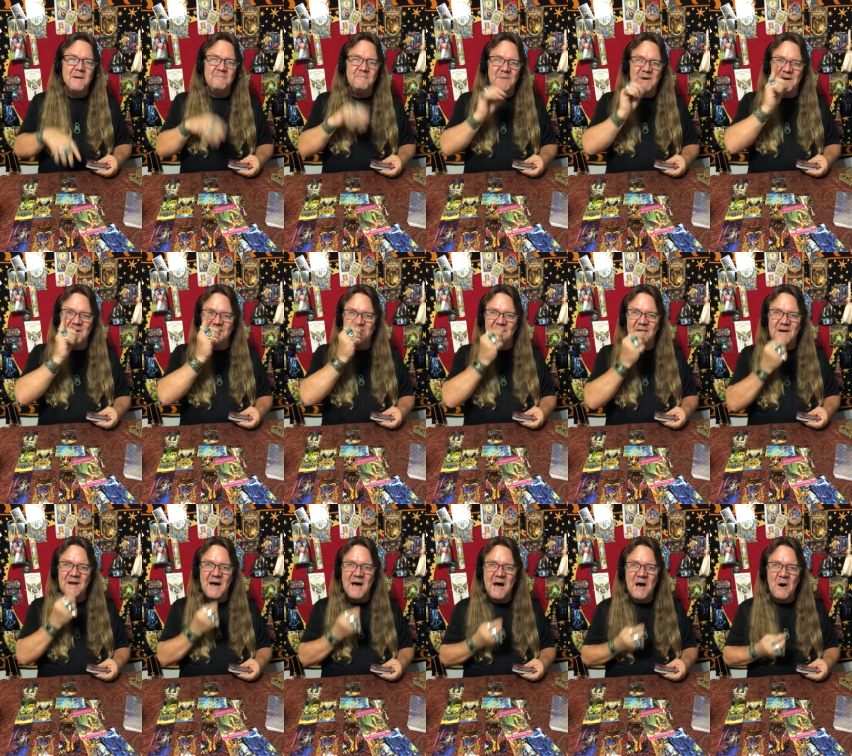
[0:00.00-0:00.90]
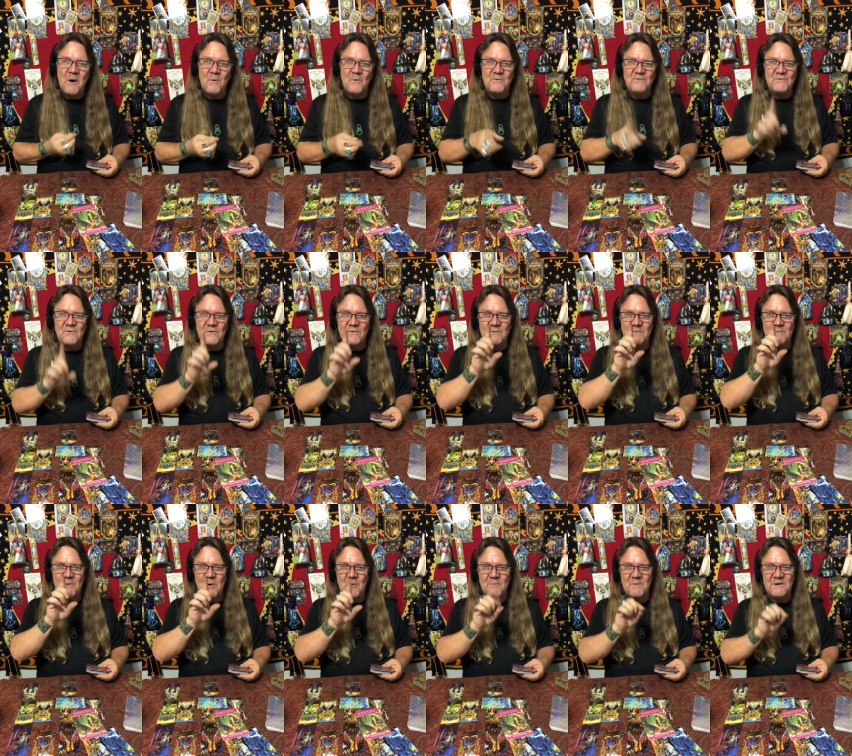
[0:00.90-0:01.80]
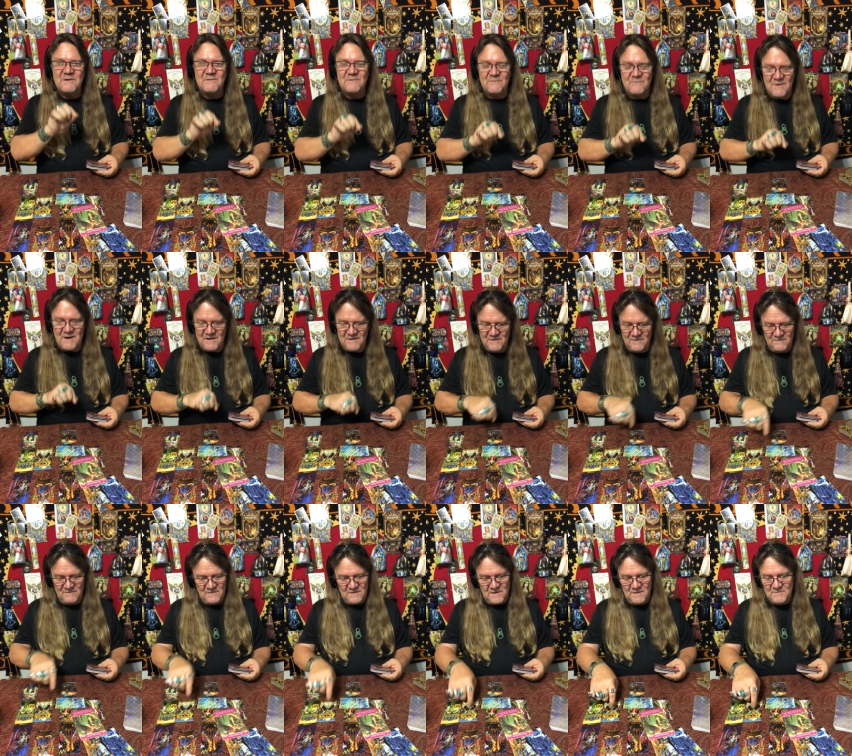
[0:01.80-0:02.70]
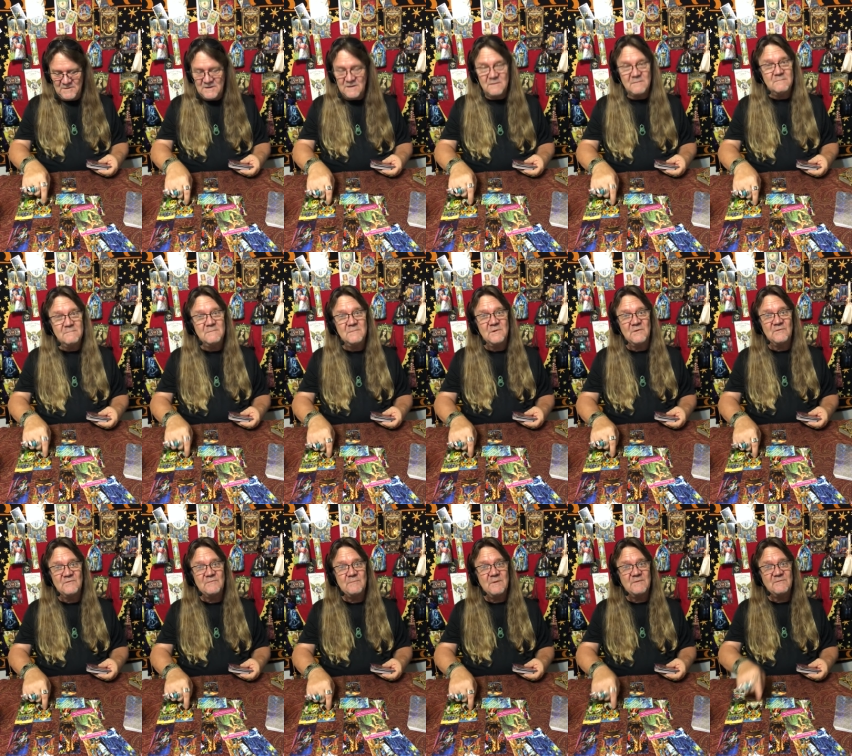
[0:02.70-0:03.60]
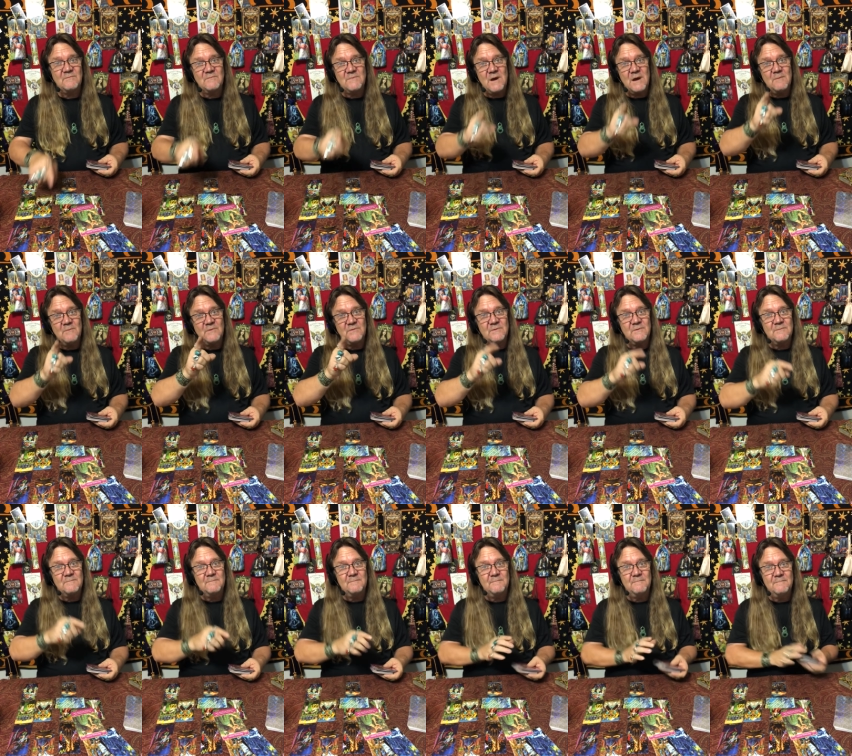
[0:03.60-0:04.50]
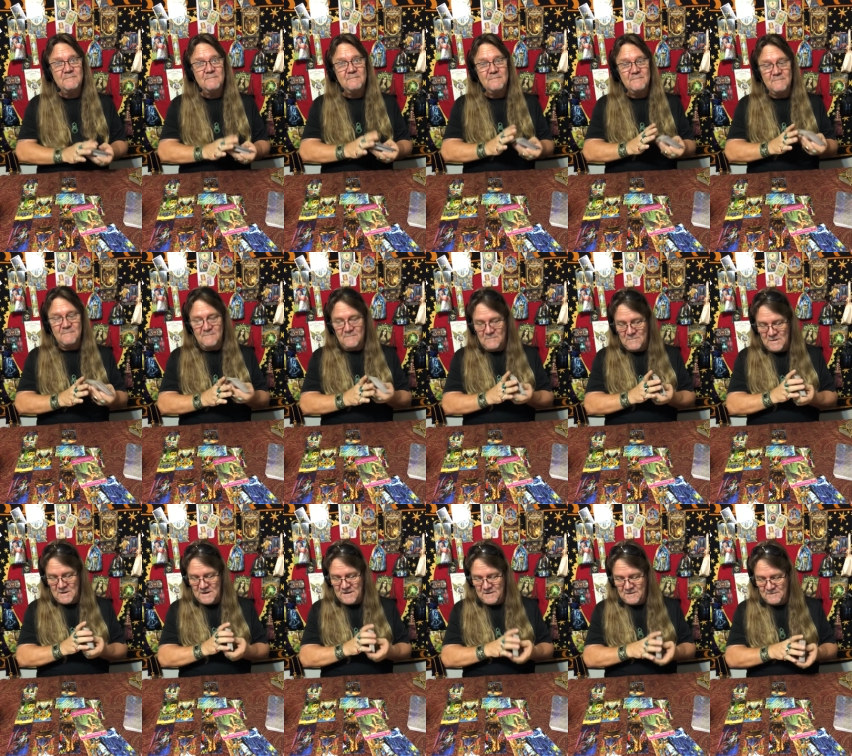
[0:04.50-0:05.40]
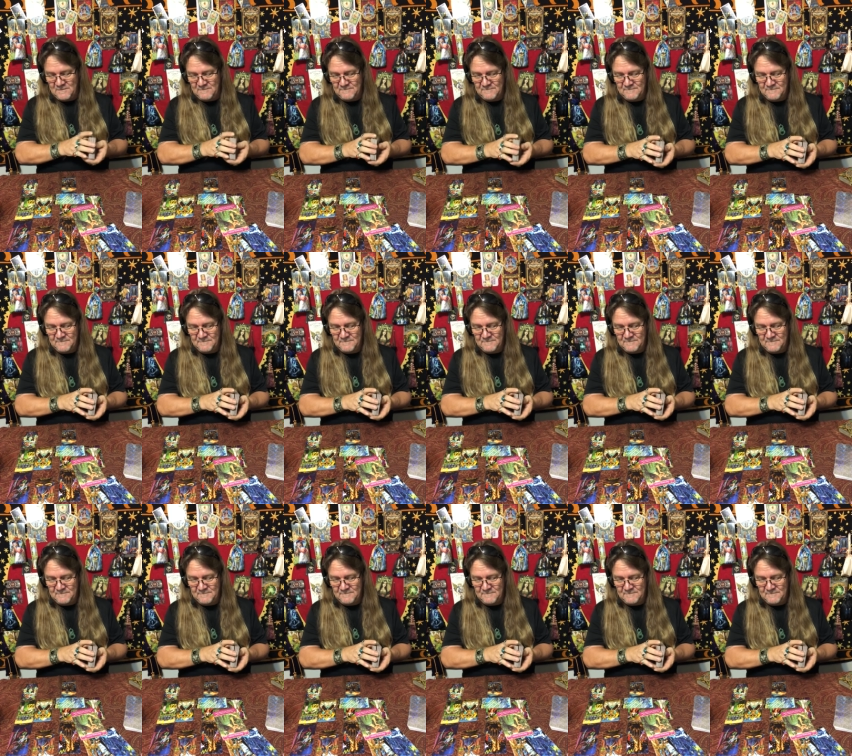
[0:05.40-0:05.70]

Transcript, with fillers: Being in the now, enjoy the moment right here. They're coming in. They're going to spend some time with you right here.